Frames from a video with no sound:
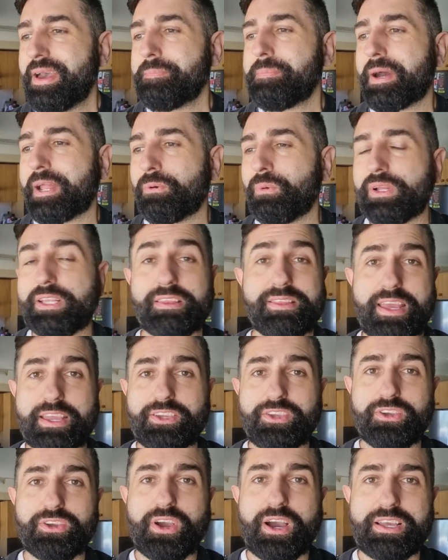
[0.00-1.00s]
But I want to
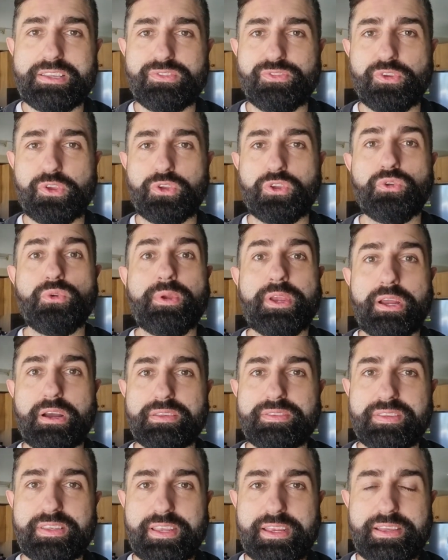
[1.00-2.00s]
thank you guys for your
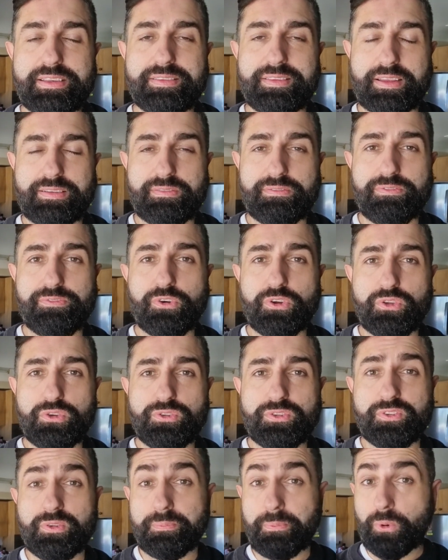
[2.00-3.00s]
curiosities and for you
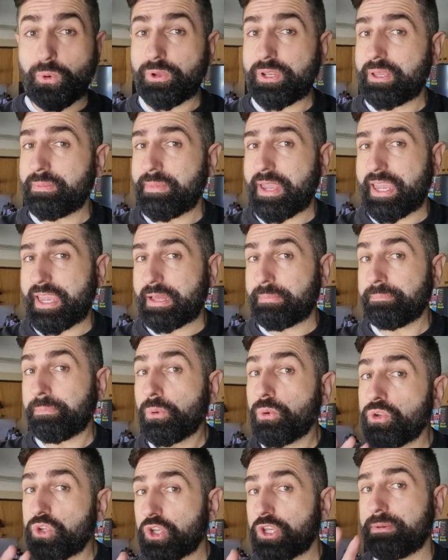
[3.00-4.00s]
supporting me and
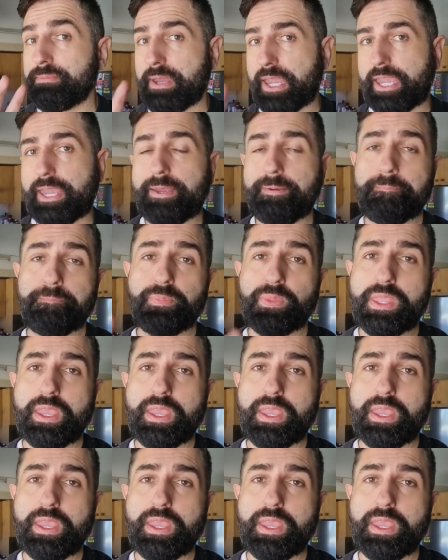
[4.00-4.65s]
pushing me